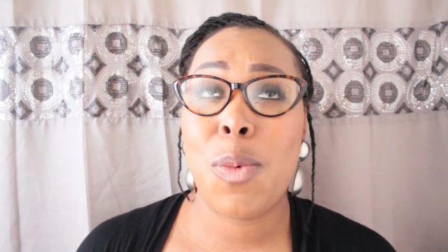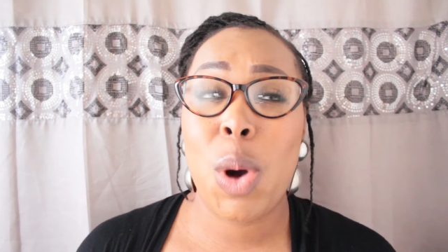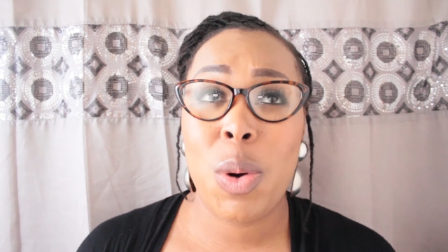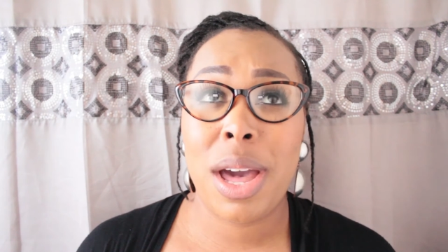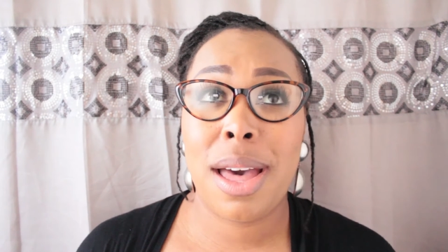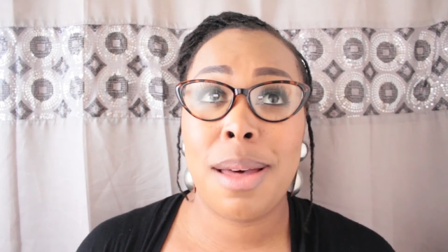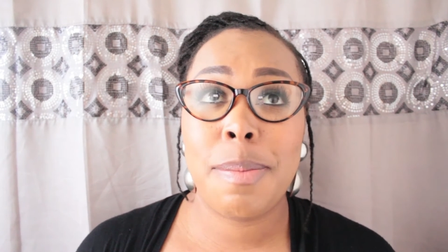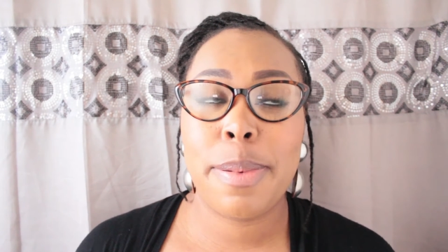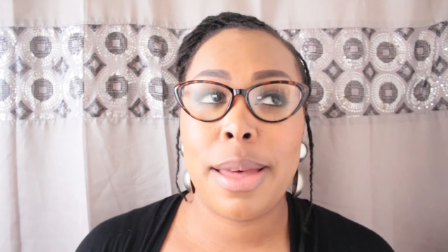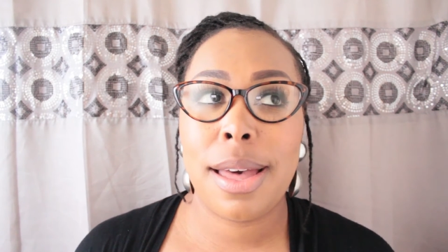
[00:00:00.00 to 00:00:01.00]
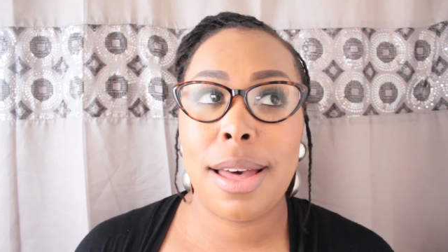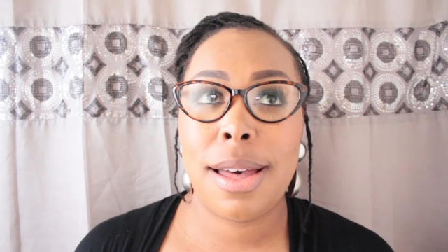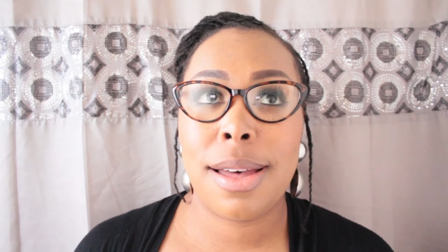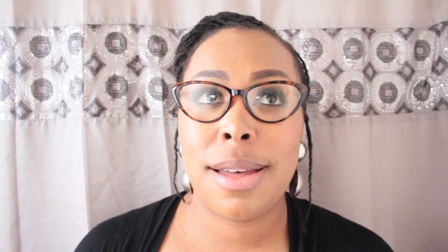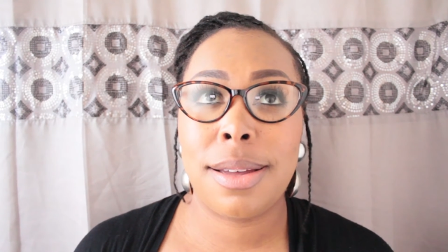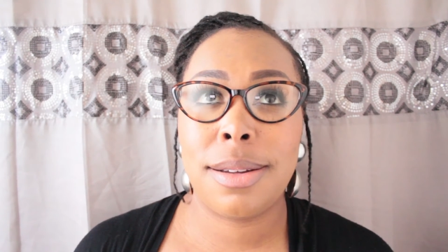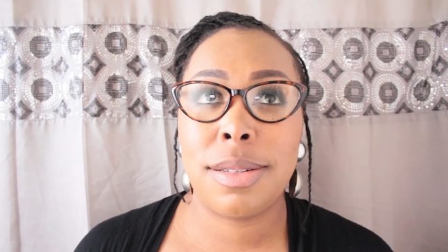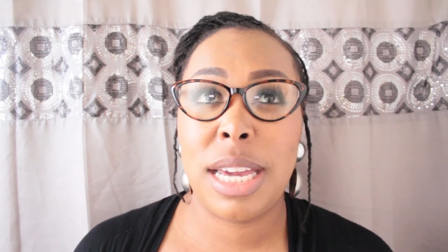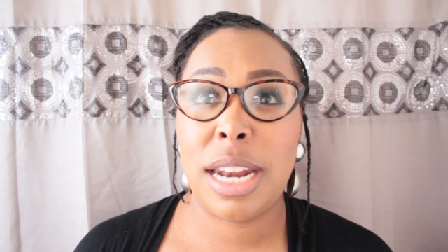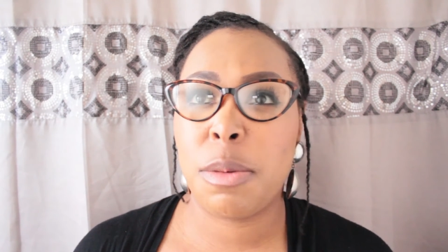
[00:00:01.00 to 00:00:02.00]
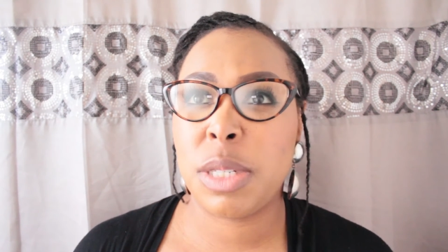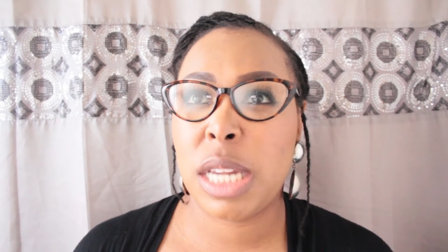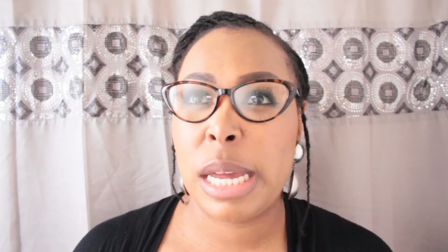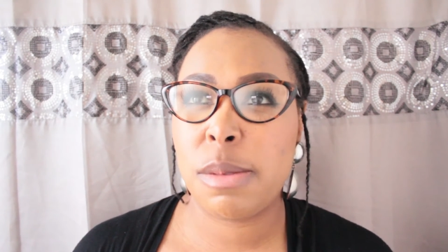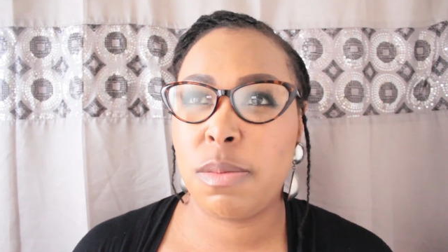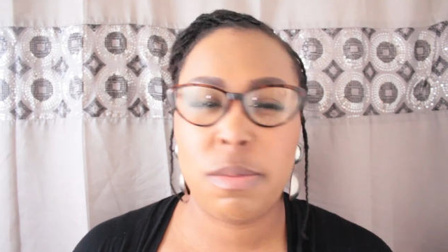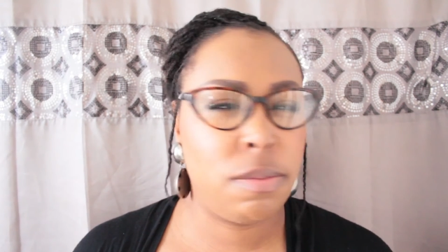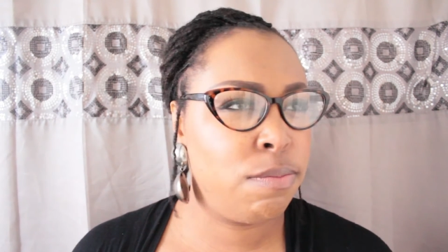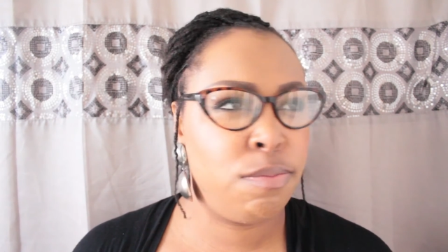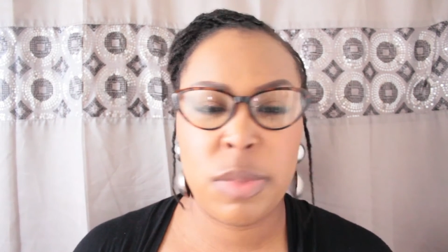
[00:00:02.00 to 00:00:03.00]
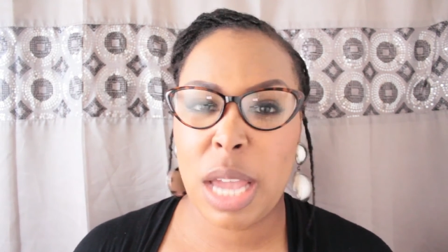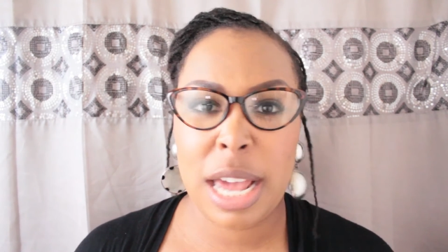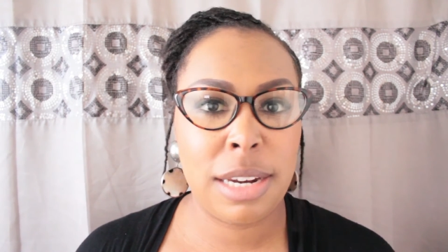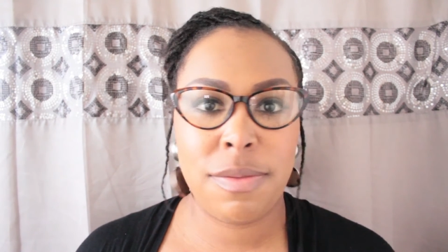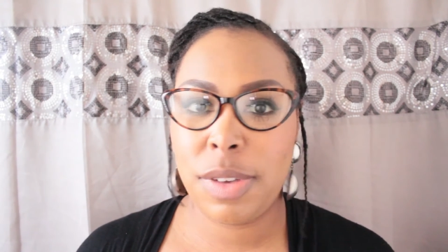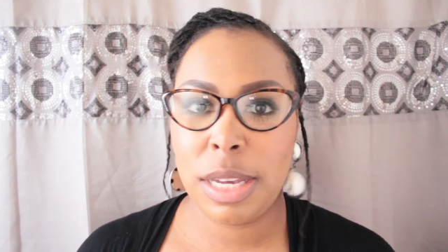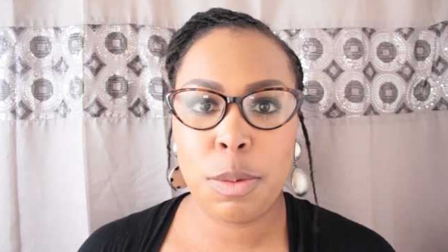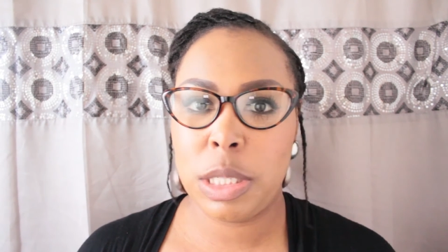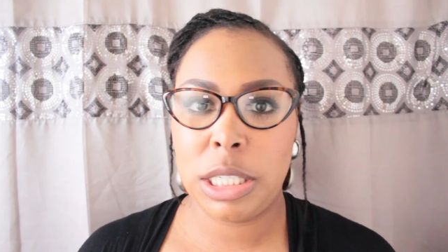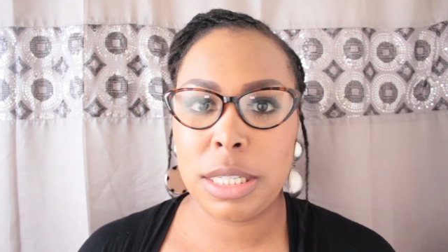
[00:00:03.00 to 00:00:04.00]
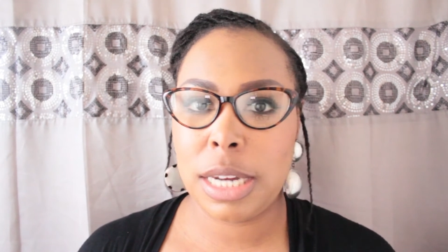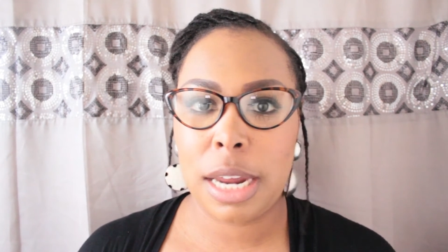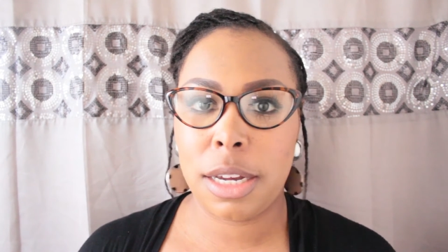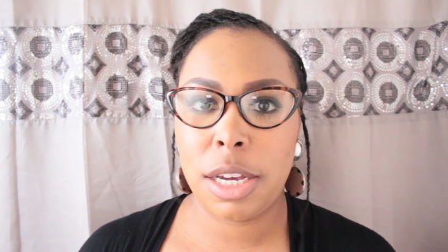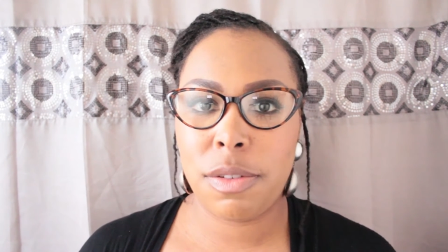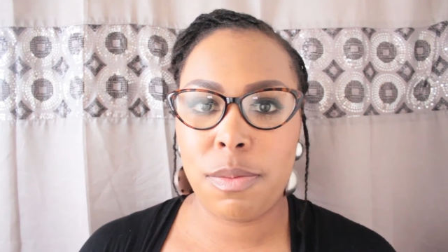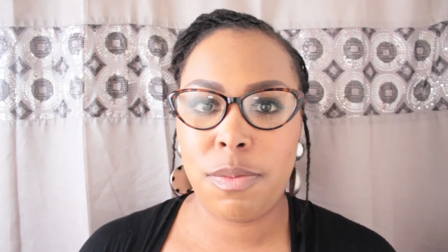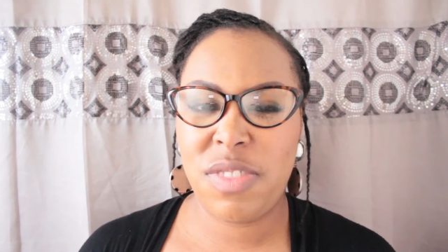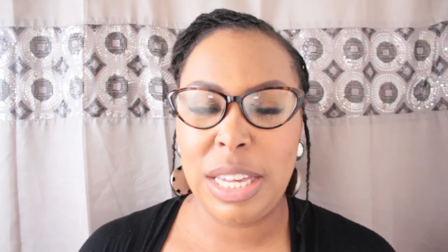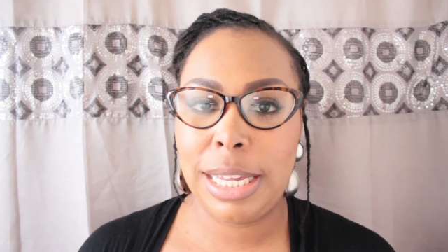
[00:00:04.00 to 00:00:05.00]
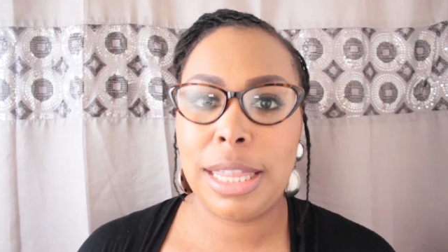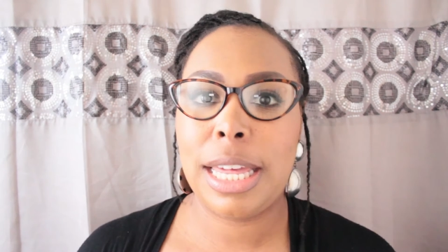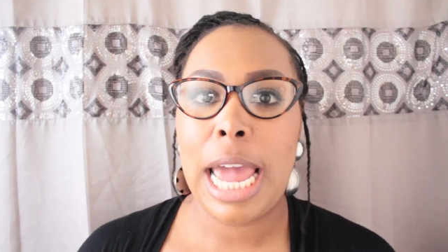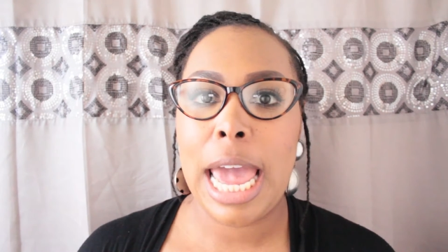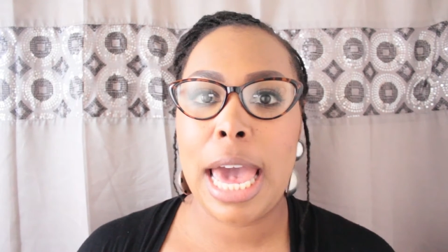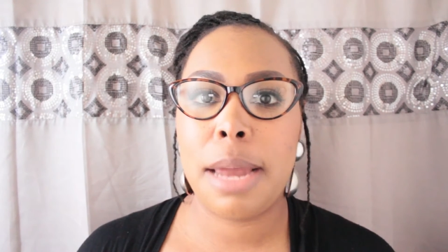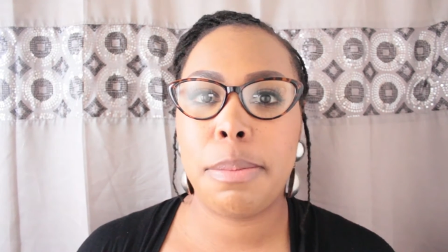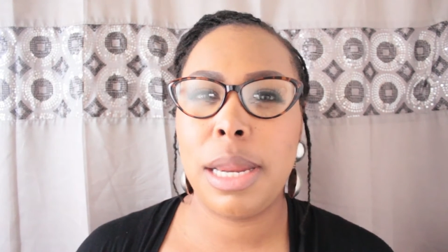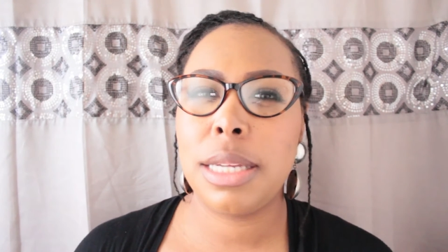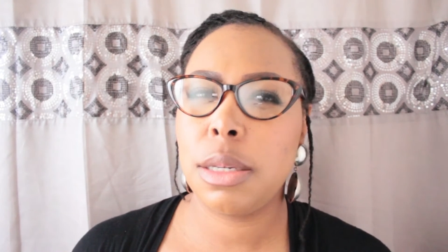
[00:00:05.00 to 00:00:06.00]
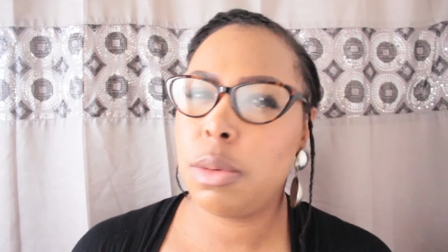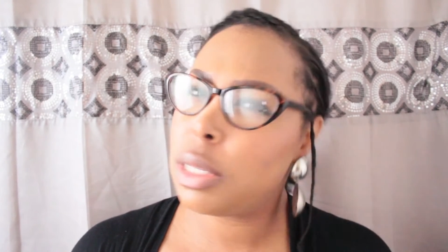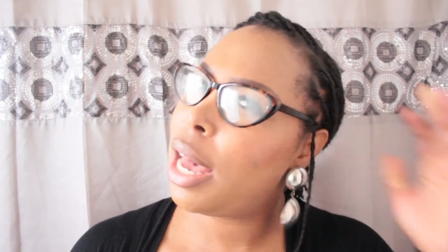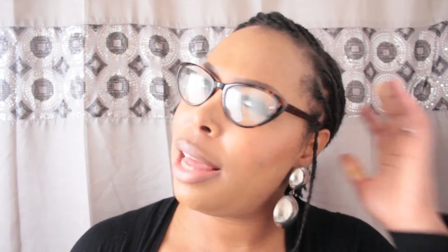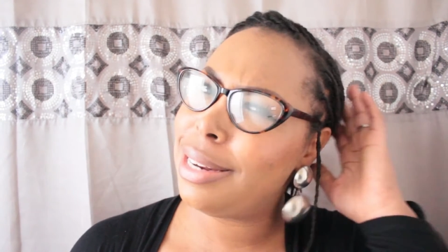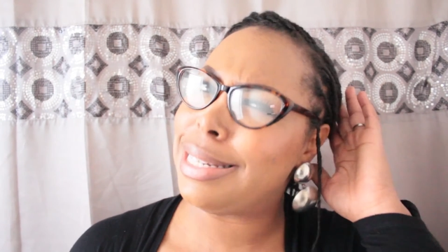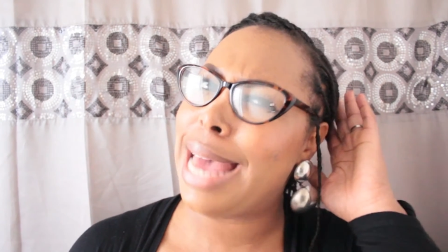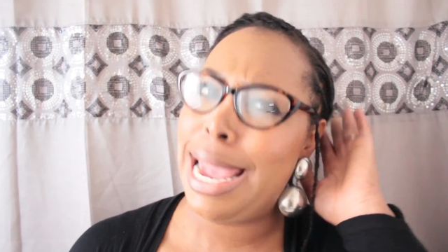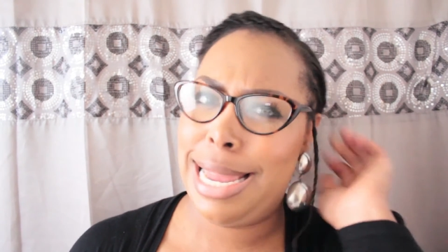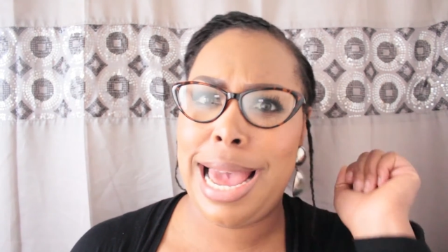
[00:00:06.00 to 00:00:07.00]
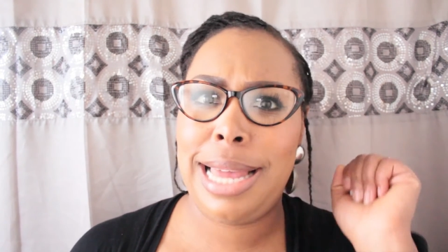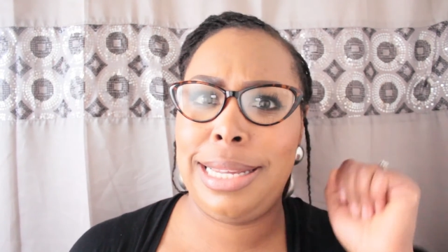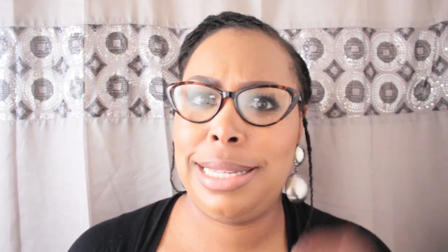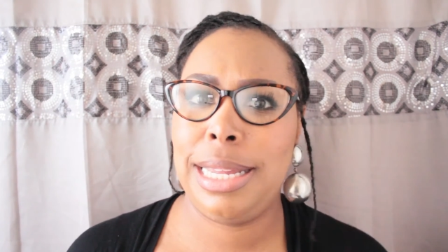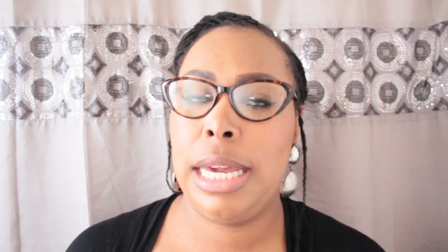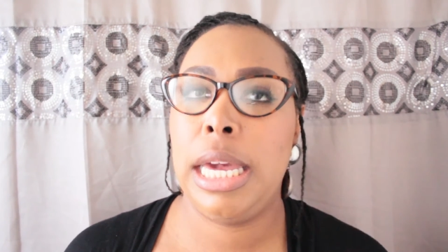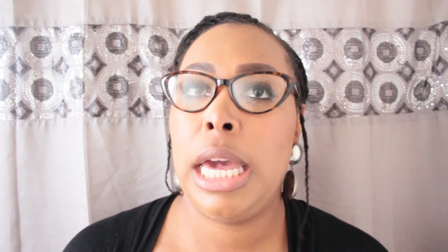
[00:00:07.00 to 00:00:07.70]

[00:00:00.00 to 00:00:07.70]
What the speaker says: woke up and I was like, it was just not a good feeling that I had. Plus it was kind of tight, honestly.